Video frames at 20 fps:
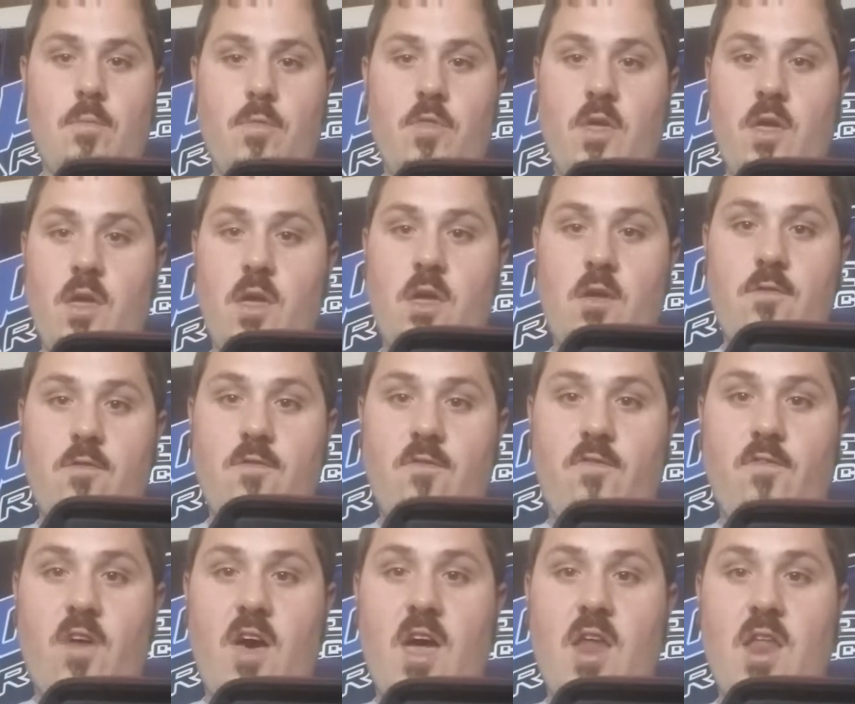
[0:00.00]
the
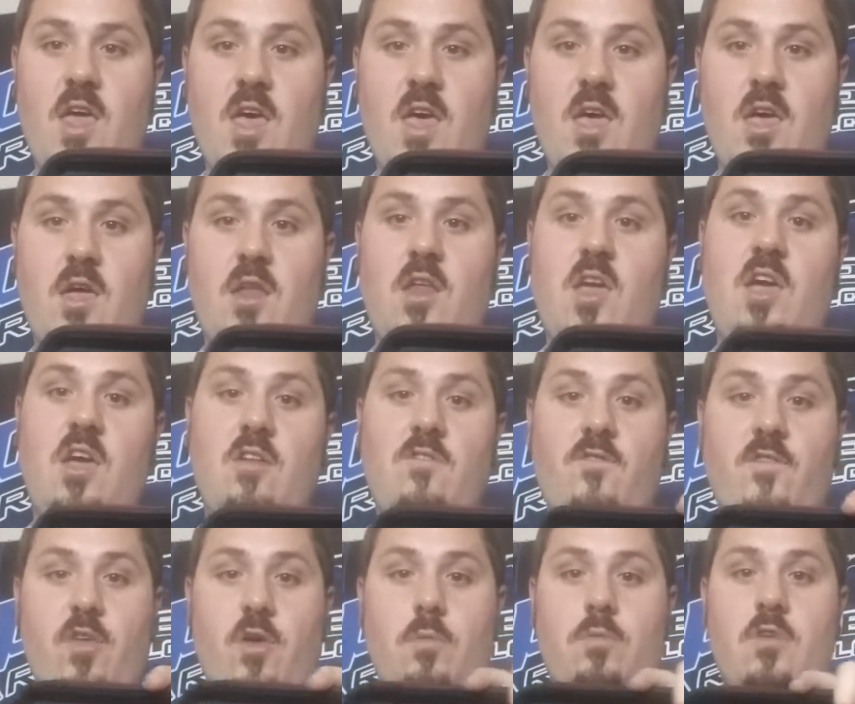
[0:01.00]
flathead and
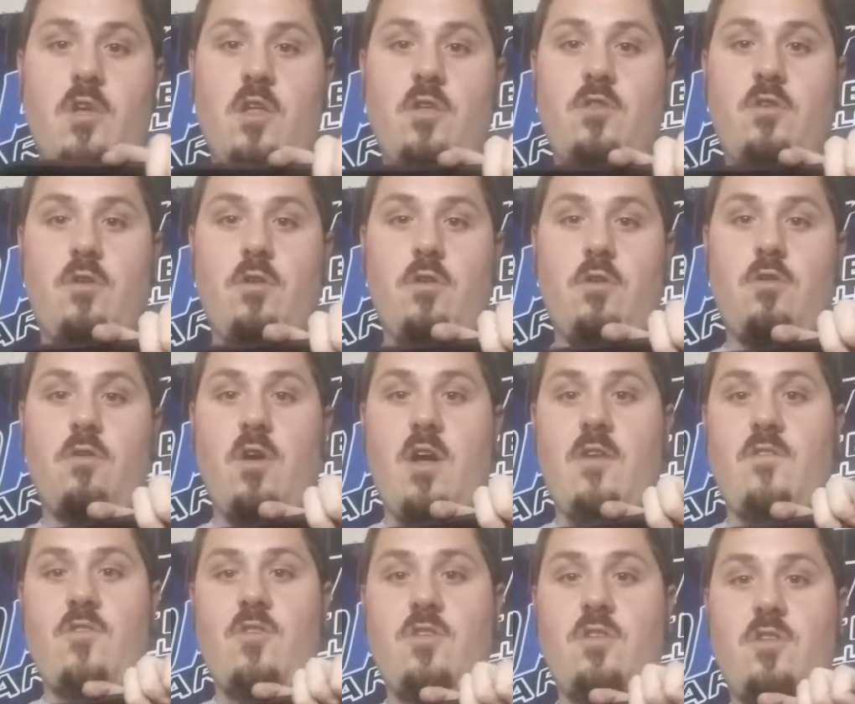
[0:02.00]
Phillips head
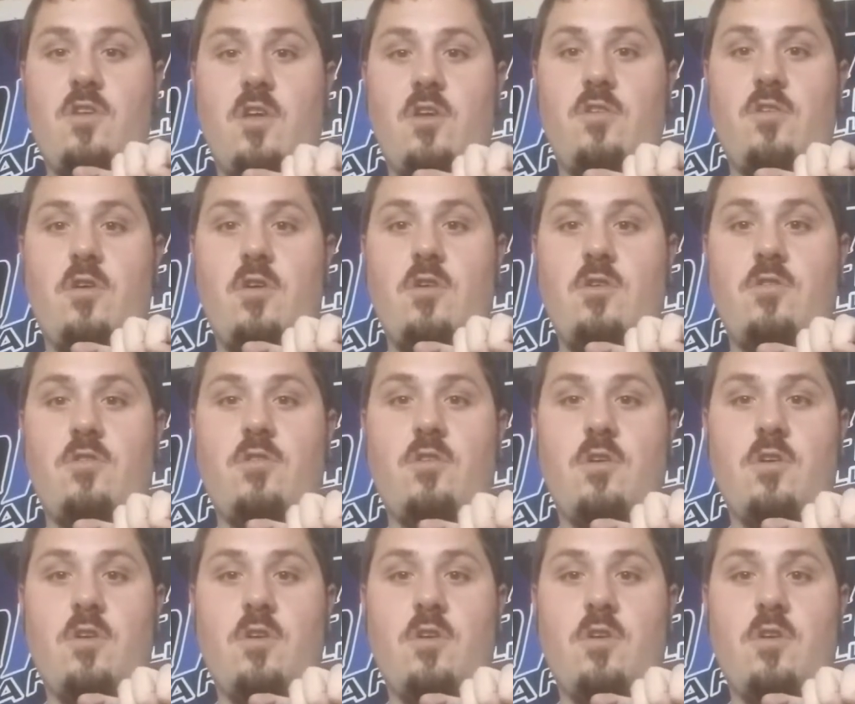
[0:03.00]
screwdriver, scissors,